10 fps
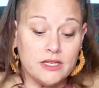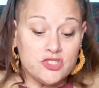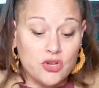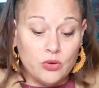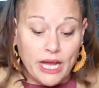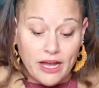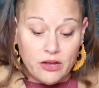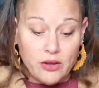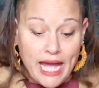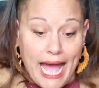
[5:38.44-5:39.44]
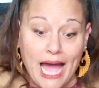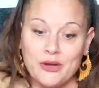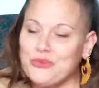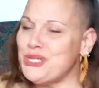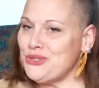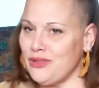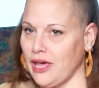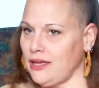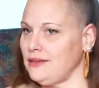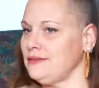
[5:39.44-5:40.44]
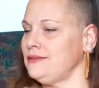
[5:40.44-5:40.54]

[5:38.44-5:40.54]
So how do we do that?